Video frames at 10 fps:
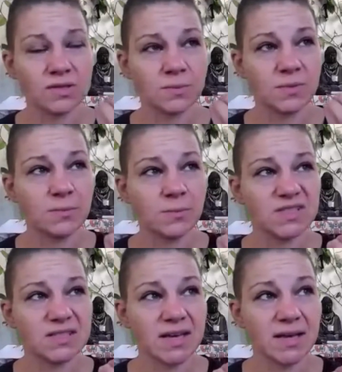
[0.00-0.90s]
people
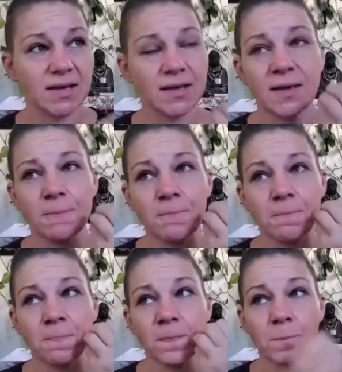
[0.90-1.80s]
saying,
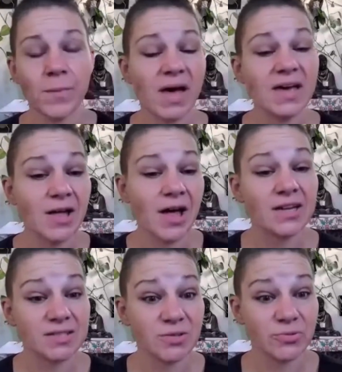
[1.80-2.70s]
my God
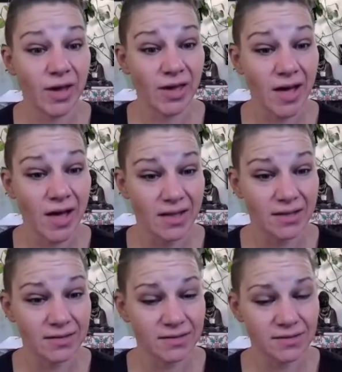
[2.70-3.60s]
is the right
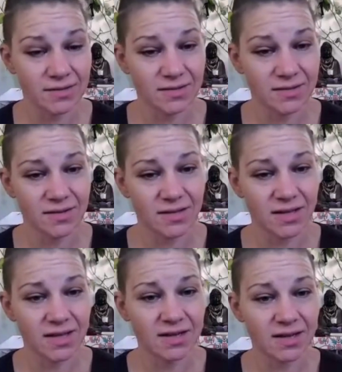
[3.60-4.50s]
God,
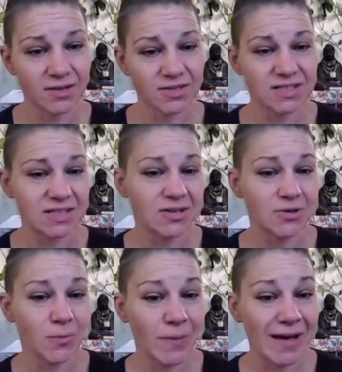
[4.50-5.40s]
and others saying, no,
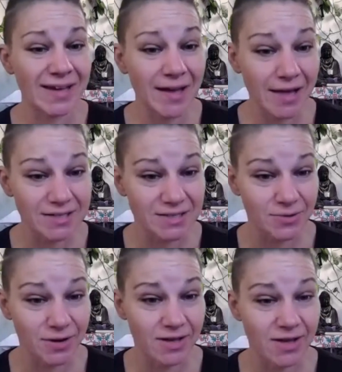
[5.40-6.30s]
my God is the
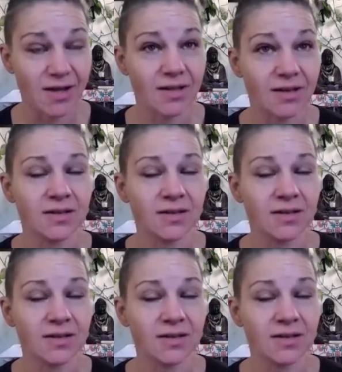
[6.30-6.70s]
right God.